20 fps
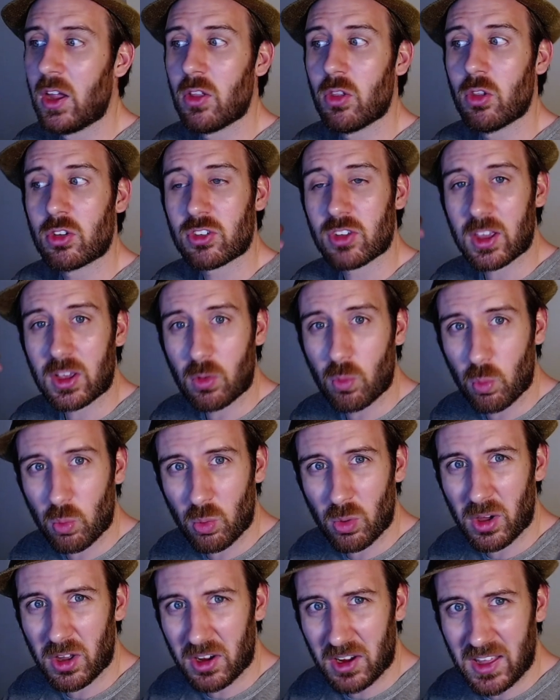Looks like
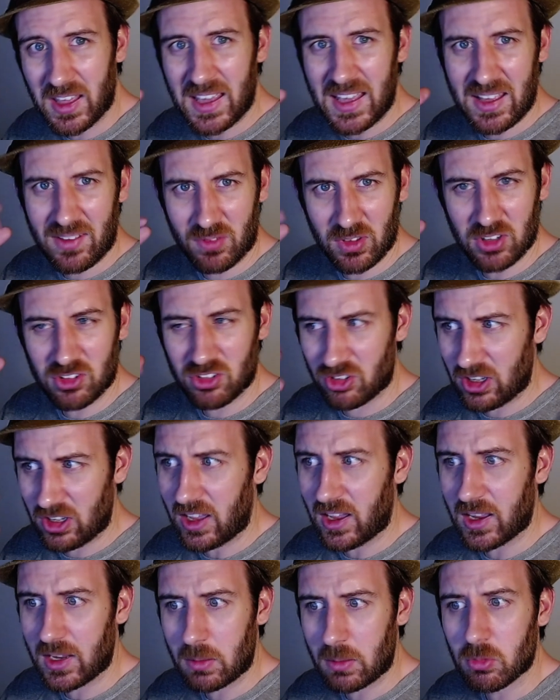1.5-ish
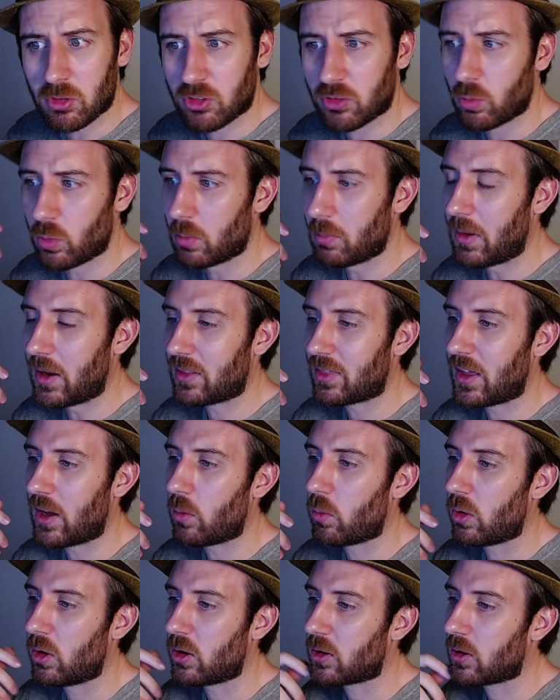times would make
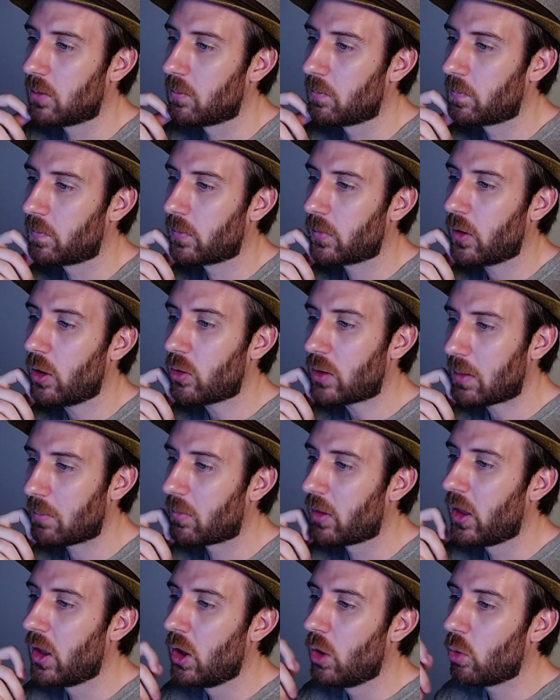that work. Okay,
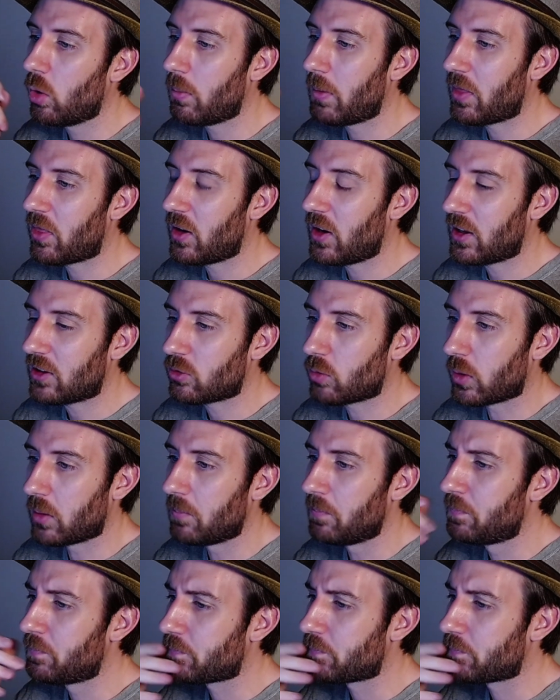what about the next one?